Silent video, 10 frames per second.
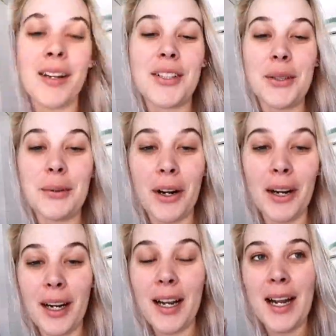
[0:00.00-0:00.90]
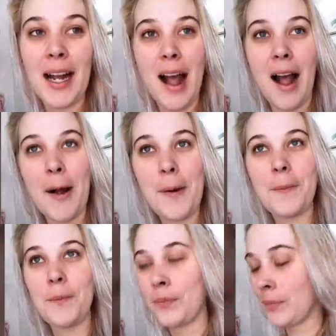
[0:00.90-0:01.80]
go to work.
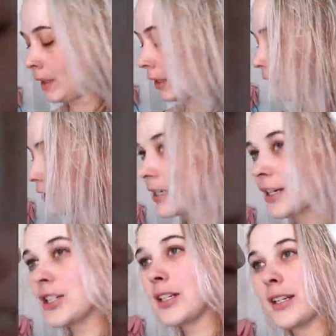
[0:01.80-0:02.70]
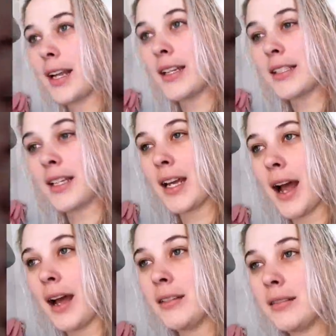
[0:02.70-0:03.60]
Um, it's actually a nice day
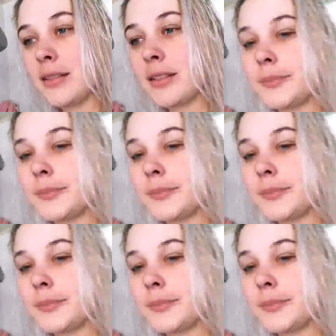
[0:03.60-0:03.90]
out.